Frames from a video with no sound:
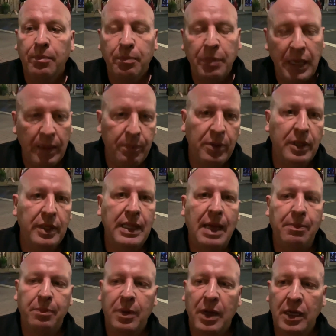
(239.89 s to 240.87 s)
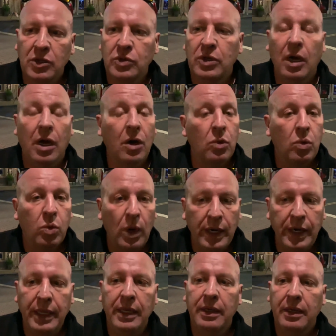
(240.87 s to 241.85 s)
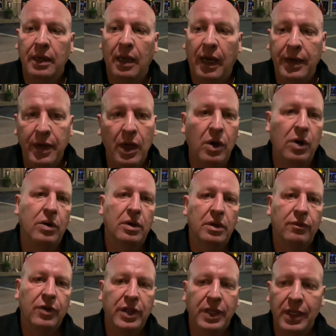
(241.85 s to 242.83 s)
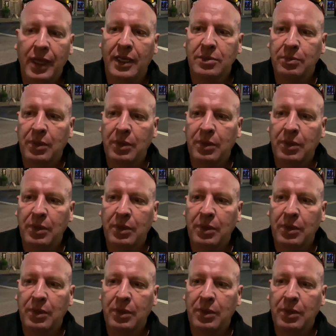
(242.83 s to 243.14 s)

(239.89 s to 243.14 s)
People in that country are running a node for the EOS